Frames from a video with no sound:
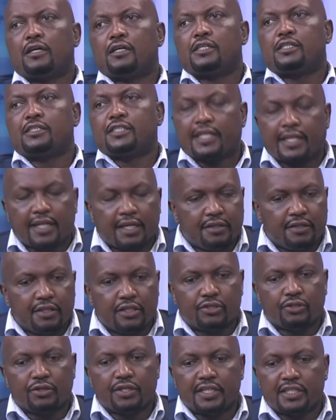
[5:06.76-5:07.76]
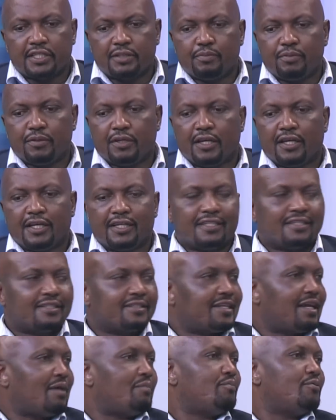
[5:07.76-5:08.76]
Second reason is
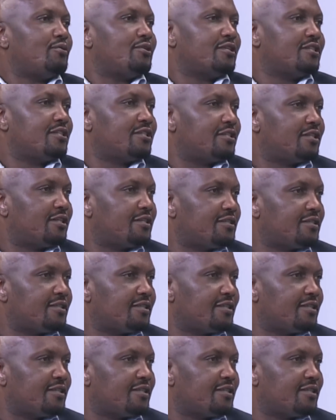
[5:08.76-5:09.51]
some politicians